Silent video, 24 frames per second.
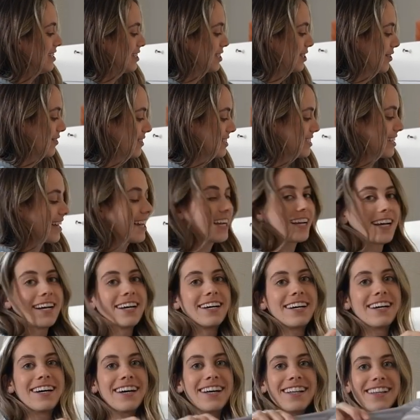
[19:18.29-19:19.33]
So it's like
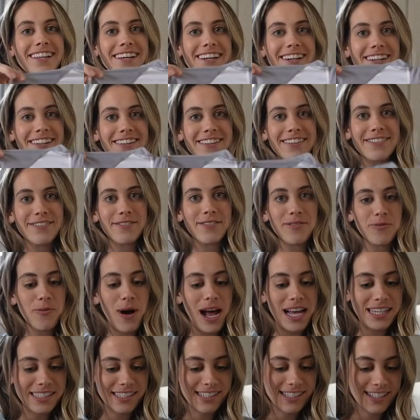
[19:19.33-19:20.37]
a little
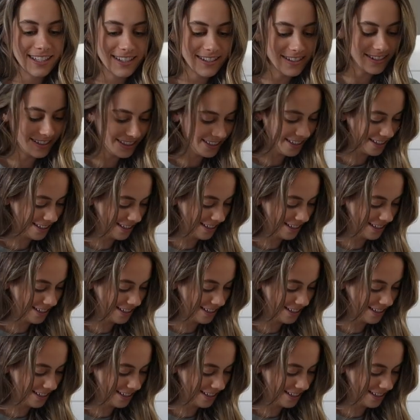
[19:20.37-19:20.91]
wetsuit